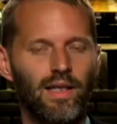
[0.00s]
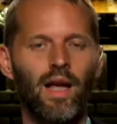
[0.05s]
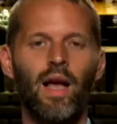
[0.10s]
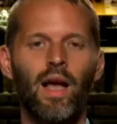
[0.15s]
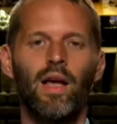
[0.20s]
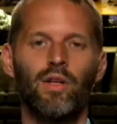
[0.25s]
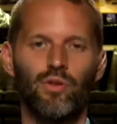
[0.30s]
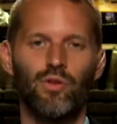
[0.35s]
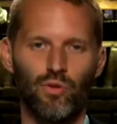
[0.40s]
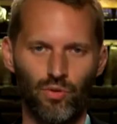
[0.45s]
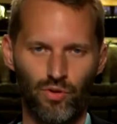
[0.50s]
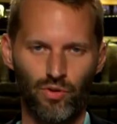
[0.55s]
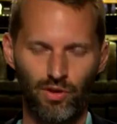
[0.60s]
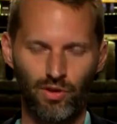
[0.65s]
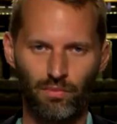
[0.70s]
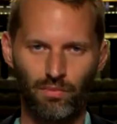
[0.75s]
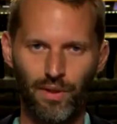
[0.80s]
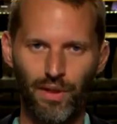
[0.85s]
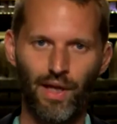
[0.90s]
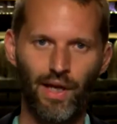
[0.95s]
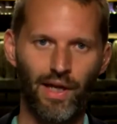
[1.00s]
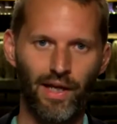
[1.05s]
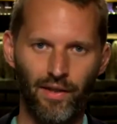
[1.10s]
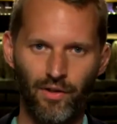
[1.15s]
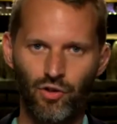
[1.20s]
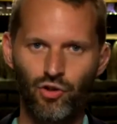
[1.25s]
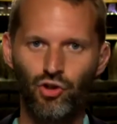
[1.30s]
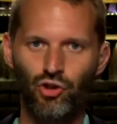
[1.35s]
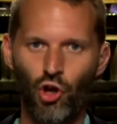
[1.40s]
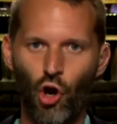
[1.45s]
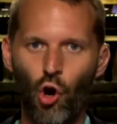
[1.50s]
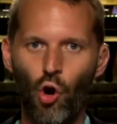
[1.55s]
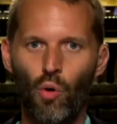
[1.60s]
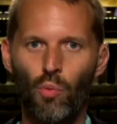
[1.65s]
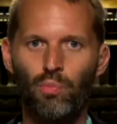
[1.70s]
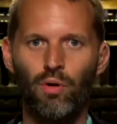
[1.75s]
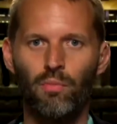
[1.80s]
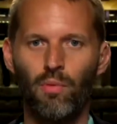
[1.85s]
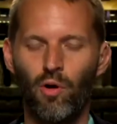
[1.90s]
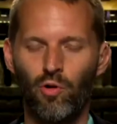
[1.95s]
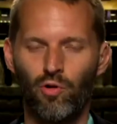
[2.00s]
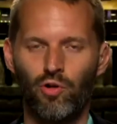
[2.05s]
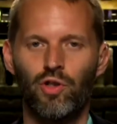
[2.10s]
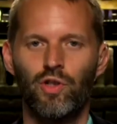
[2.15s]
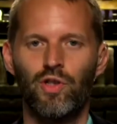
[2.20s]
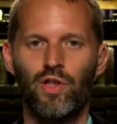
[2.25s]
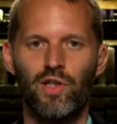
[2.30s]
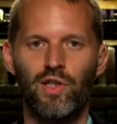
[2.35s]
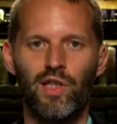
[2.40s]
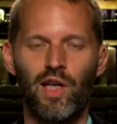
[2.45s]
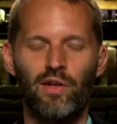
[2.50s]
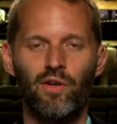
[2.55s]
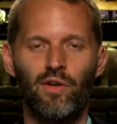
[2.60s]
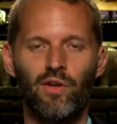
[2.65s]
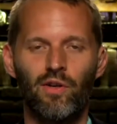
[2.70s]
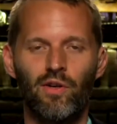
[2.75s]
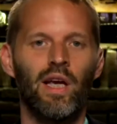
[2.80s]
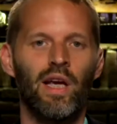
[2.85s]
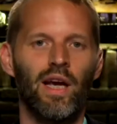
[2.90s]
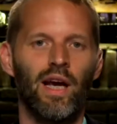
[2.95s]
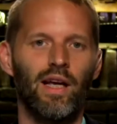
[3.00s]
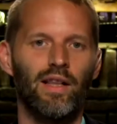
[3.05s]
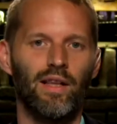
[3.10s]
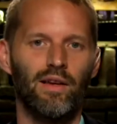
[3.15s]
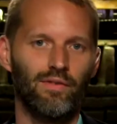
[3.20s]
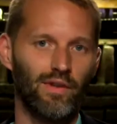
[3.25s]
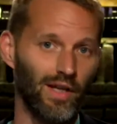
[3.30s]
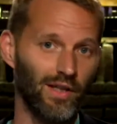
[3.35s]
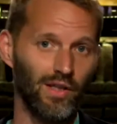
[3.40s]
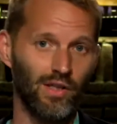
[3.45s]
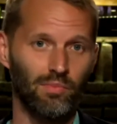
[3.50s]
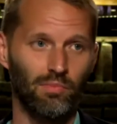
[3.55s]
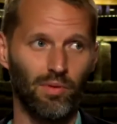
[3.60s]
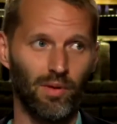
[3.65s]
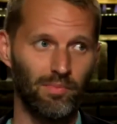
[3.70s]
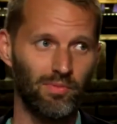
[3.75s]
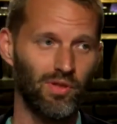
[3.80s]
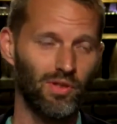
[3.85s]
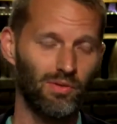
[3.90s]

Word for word: do some in-show promotions, etc. And they've got this blips